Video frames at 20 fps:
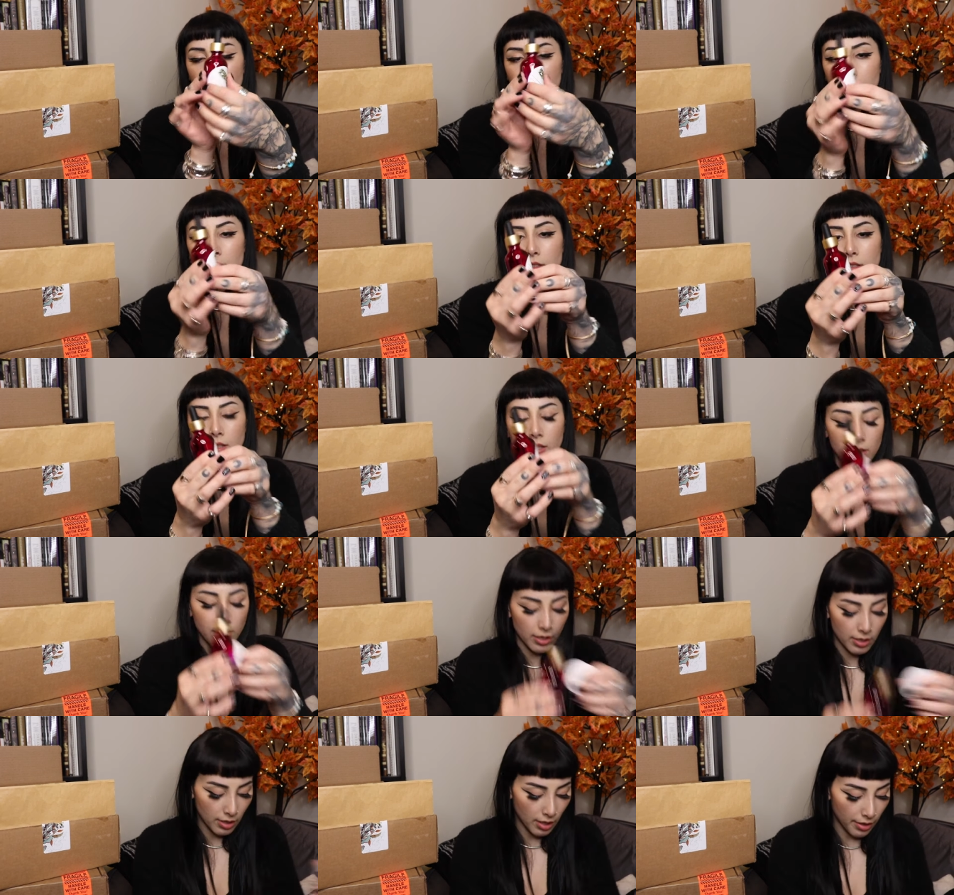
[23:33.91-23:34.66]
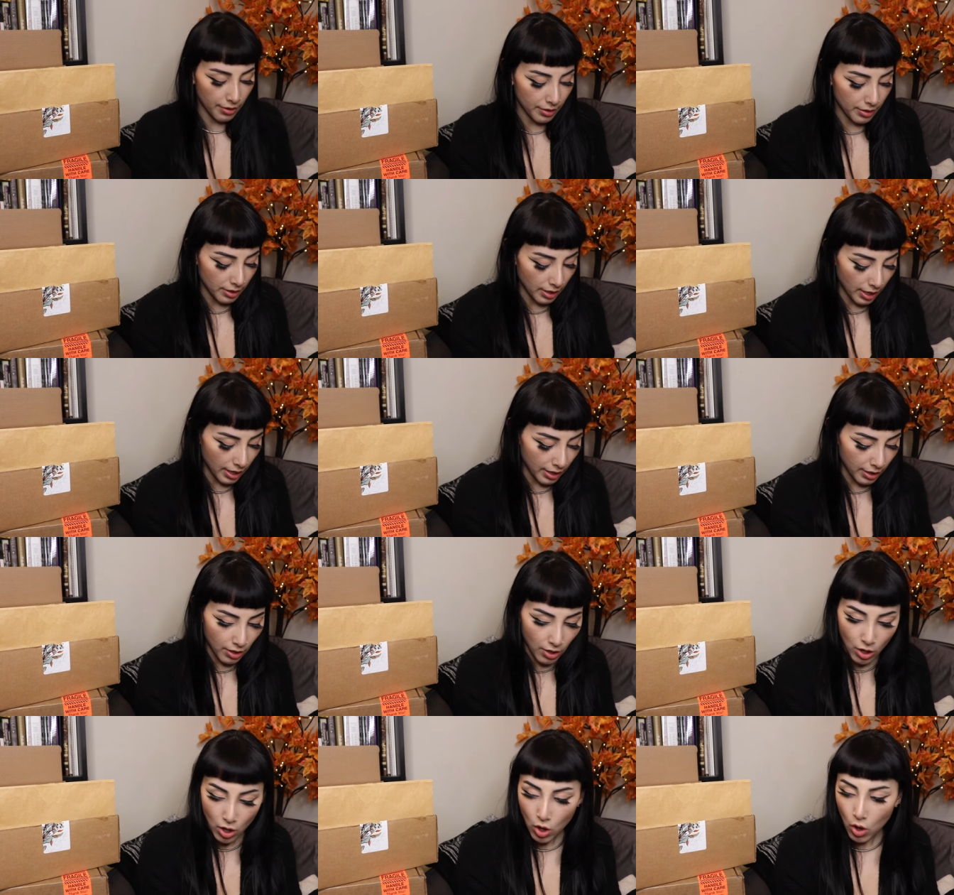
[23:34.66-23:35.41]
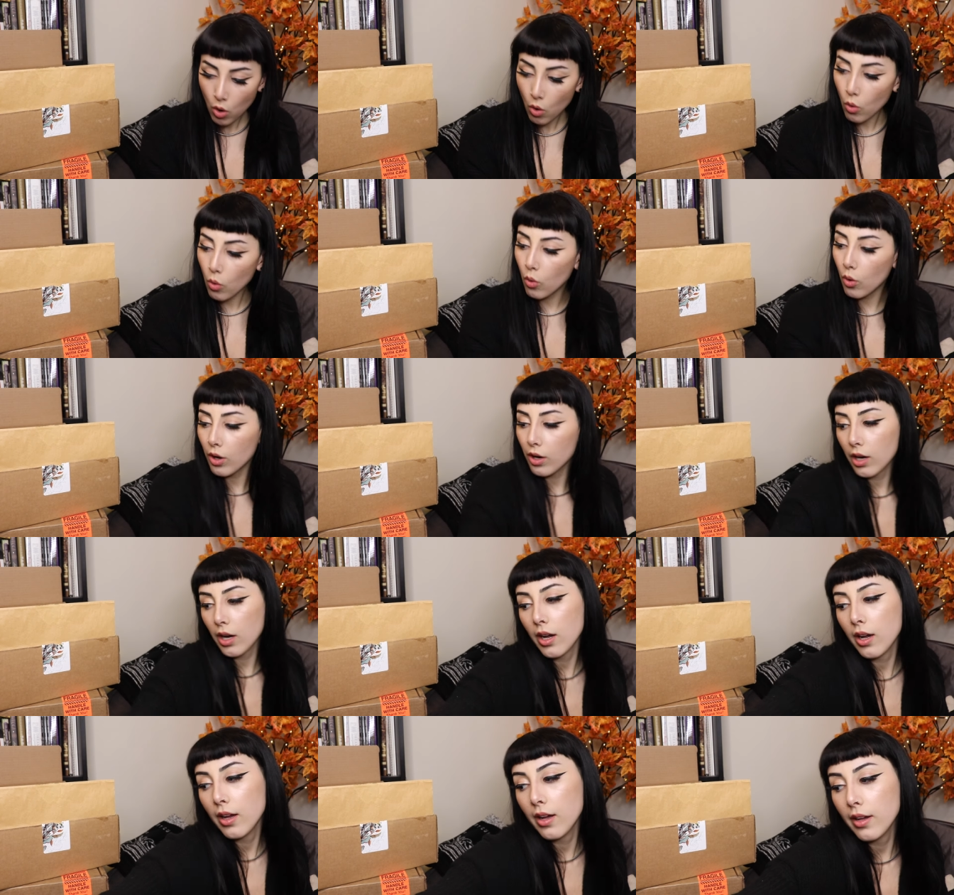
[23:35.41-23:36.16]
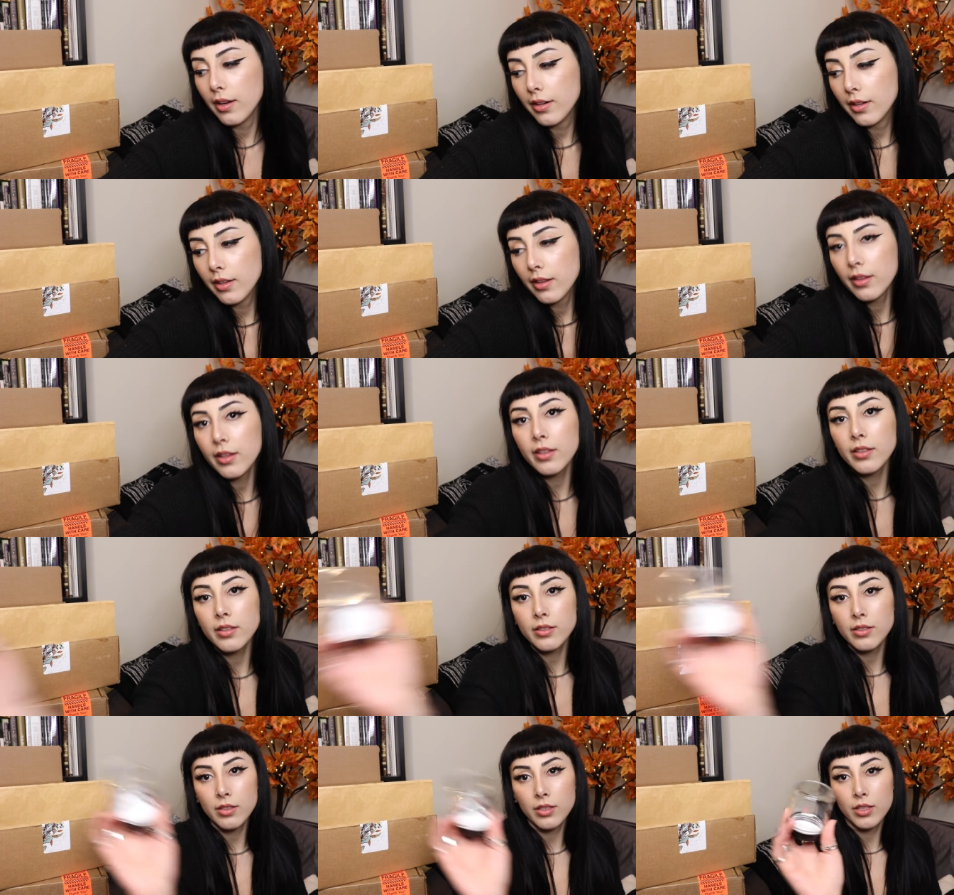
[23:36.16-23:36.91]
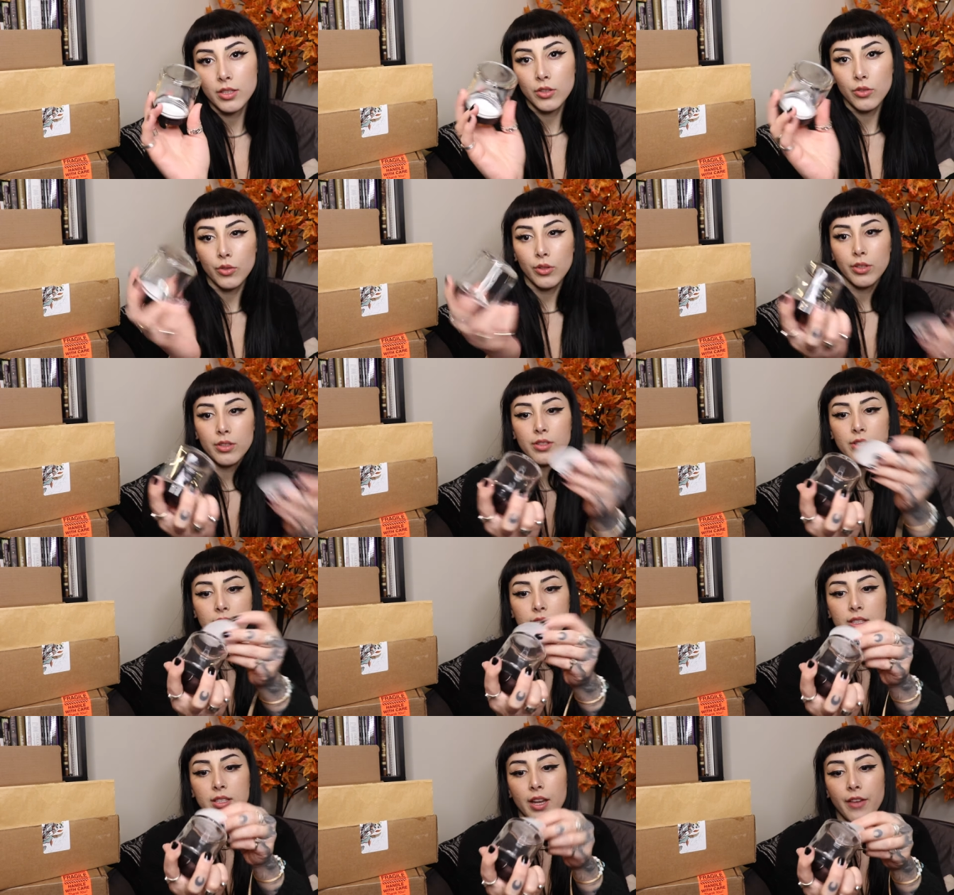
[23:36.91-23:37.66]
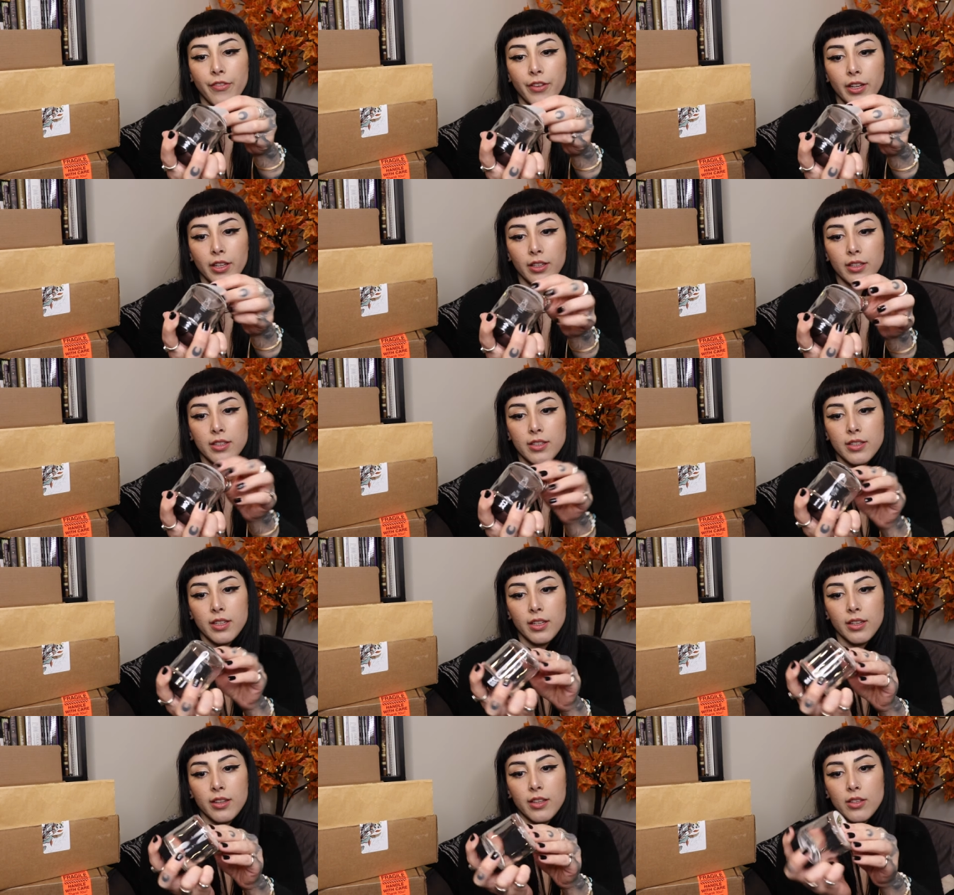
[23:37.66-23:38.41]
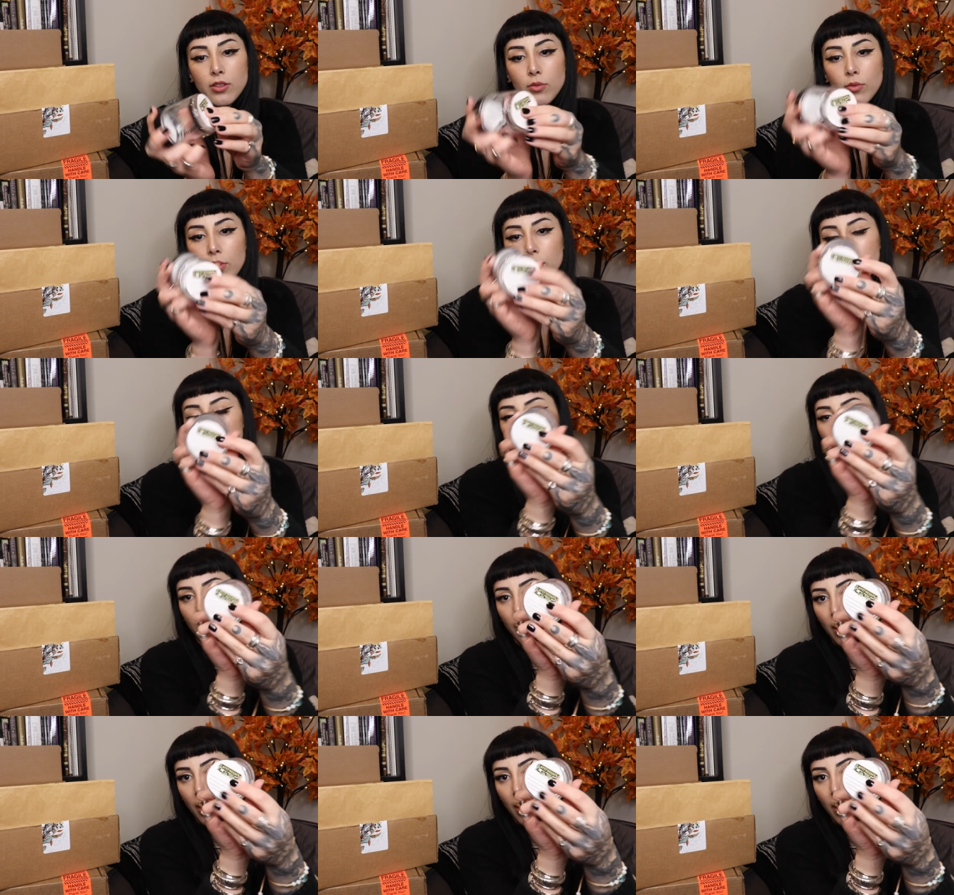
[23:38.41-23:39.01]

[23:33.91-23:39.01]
You could stick this on the side or on this, you can definitely stick this one